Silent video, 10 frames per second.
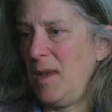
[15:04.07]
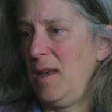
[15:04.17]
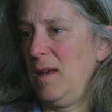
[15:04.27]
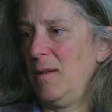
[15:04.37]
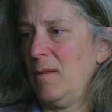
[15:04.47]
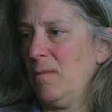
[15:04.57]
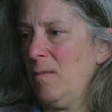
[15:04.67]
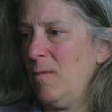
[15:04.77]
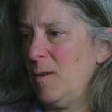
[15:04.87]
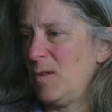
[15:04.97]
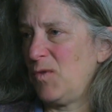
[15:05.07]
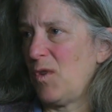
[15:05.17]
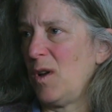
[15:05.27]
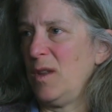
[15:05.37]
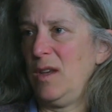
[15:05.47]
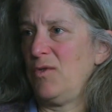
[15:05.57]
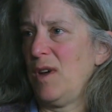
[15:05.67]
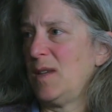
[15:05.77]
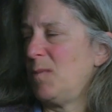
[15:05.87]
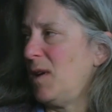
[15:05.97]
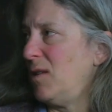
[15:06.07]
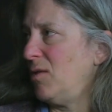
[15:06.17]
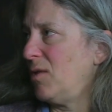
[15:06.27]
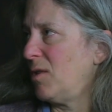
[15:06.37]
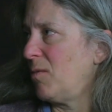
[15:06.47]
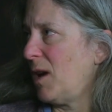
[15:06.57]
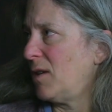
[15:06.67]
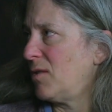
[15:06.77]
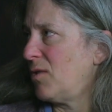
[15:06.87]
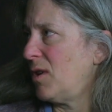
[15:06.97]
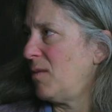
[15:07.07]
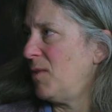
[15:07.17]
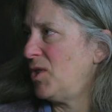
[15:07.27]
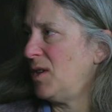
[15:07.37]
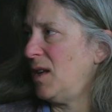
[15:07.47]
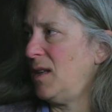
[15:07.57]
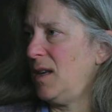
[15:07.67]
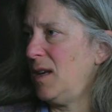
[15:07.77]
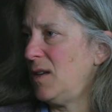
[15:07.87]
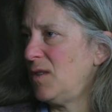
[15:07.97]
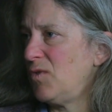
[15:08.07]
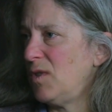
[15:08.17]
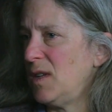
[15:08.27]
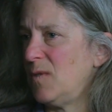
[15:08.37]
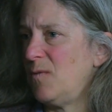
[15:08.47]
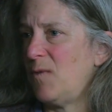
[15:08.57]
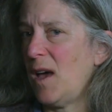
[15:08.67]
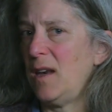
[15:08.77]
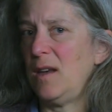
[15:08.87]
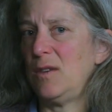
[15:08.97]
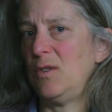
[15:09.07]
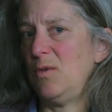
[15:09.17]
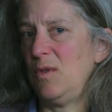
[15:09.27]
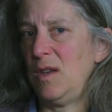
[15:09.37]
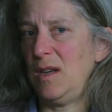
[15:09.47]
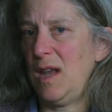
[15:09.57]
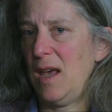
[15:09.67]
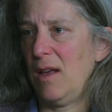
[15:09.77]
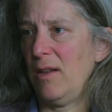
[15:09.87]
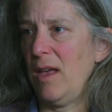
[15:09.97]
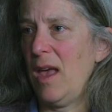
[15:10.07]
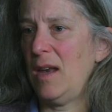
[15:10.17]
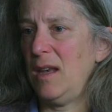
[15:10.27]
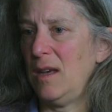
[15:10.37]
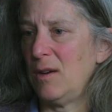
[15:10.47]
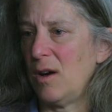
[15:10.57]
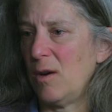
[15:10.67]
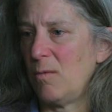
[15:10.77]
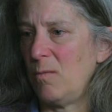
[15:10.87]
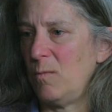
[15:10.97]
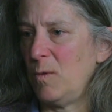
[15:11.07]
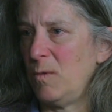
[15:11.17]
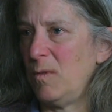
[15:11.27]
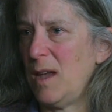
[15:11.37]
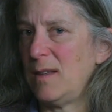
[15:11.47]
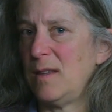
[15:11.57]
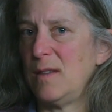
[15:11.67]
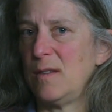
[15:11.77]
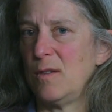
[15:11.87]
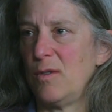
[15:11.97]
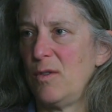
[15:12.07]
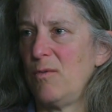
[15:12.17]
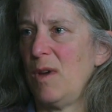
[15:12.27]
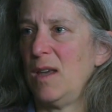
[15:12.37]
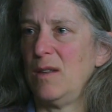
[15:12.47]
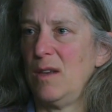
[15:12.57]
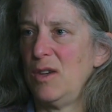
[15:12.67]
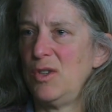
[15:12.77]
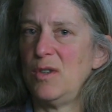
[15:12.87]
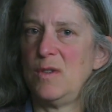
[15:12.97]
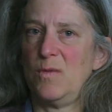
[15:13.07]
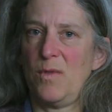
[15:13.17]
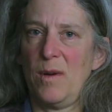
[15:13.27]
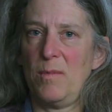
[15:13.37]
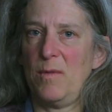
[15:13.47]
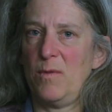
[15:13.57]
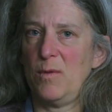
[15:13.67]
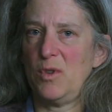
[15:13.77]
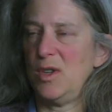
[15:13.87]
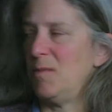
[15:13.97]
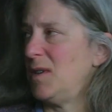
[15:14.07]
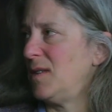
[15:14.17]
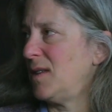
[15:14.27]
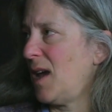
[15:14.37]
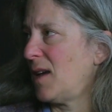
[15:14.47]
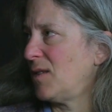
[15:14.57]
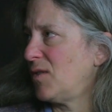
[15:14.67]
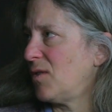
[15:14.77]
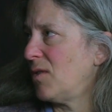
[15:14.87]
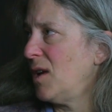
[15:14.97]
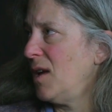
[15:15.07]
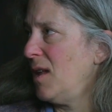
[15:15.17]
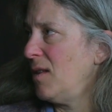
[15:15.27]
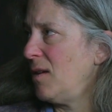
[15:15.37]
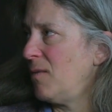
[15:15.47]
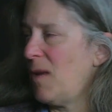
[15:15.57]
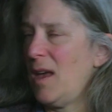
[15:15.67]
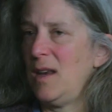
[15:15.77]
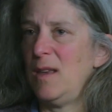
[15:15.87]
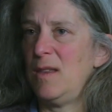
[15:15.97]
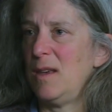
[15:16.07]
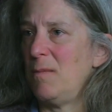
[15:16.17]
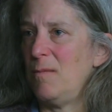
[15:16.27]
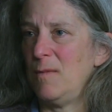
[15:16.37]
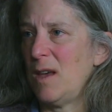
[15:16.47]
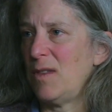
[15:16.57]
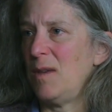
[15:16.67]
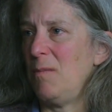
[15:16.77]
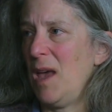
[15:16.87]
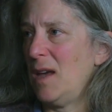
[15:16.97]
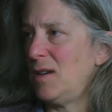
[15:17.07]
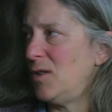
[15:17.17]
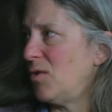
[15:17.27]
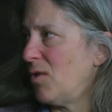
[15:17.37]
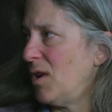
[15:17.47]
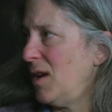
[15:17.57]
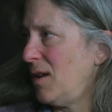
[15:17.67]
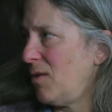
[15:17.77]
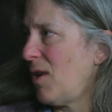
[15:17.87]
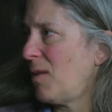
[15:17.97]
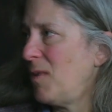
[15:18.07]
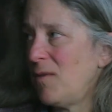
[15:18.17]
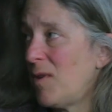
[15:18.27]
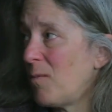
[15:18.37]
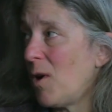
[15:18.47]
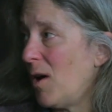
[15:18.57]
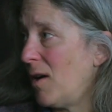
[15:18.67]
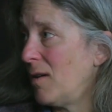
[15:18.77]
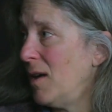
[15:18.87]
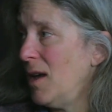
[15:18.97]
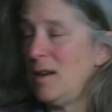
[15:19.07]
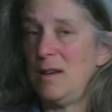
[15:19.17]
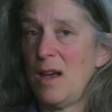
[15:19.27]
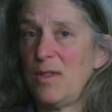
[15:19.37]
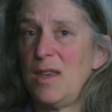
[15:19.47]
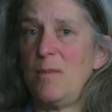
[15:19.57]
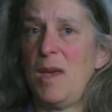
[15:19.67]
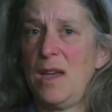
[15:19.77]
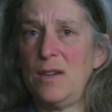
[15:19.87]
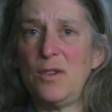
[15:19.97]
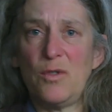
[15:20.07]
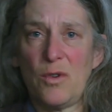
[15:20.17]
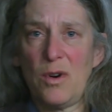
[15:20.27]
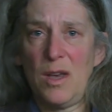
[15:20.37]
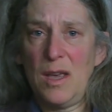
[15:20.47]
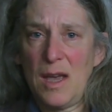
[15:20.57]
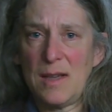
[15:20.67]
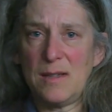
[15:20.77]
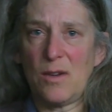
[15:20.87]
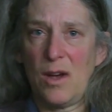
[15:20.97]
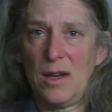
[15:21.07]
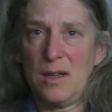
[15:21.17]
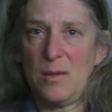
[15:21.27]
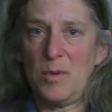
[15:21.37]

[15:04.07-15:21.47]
being strongly addressed by the Nuclear Regulatory Commission, and the industry is fighting tooth and nail any and all lessons learned regulations from the Fukushima disaster. There anything, nothing mandatory. Correct me if I'm wrong. No, nothing mandatory has gone into